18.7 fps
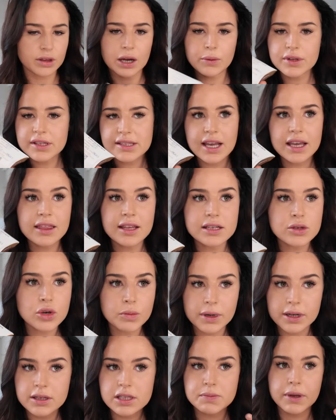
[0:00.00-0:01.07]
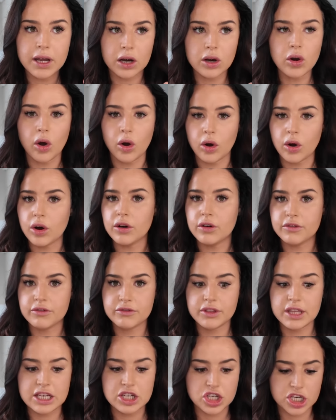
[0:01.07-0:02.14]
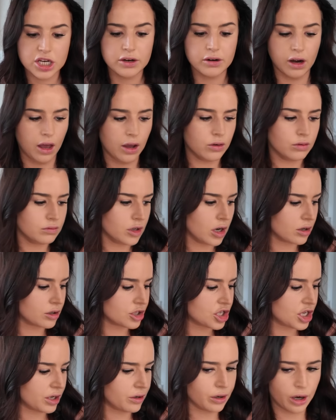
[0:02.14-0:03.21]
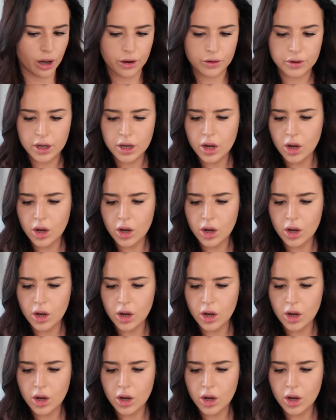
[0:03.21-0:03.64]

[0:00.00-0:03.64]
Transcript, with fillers: I would say this reminds me a lot of the Sheer Glow, NARS Sheer Glow,